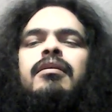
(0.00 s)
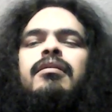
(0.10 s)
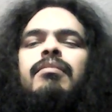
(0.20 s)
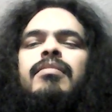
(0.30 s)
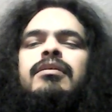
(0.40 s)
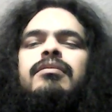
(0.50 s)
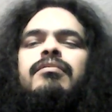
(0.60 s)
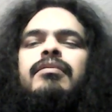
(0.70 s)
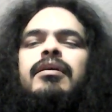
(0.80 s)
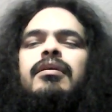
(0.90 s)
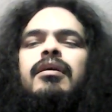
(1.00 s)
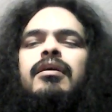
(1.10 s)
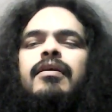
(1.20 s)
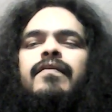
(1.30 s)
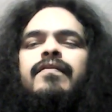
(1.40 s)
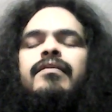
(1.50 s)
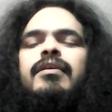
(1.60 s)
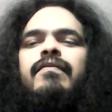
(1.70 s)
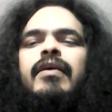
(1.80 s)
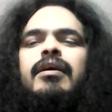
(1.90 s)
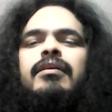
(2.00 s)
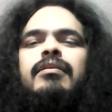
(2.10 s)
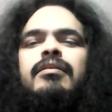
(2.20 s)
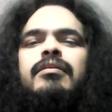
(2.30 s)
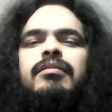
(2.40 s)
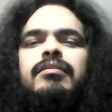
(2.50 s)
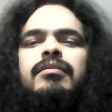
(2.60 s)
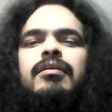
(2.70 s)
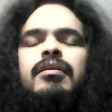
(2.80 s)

the mystery of divine goodness.